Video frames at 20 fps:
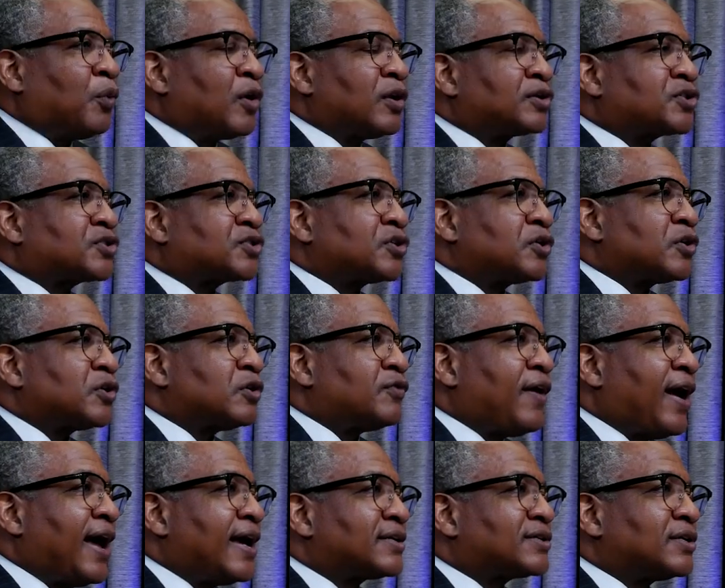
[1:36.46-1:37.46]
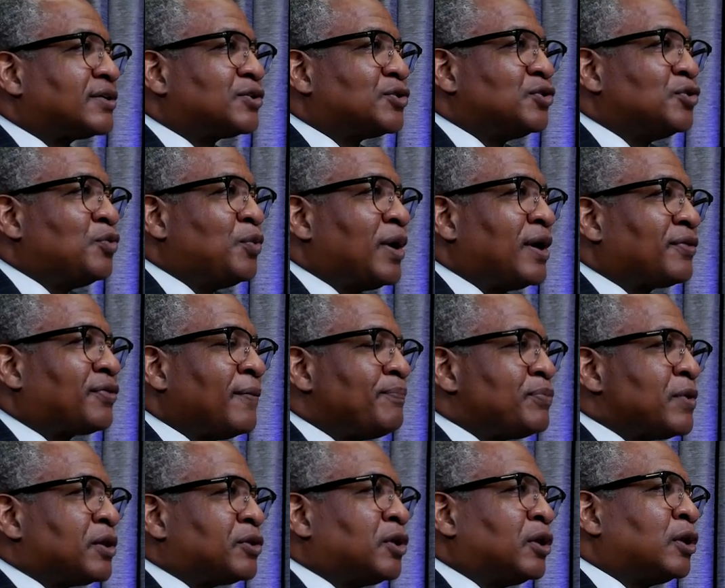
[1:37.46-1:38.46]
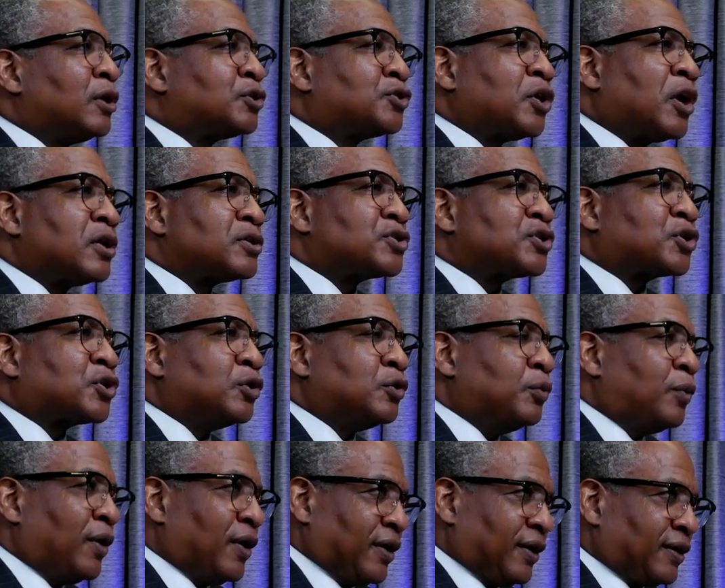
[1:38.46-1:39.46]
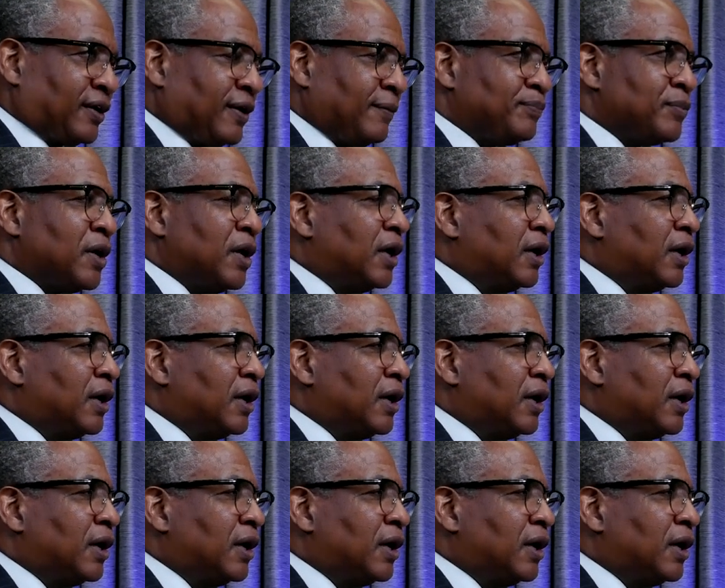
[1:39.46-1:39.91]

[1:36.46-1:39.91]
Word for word: word serve had to do with the liturgical work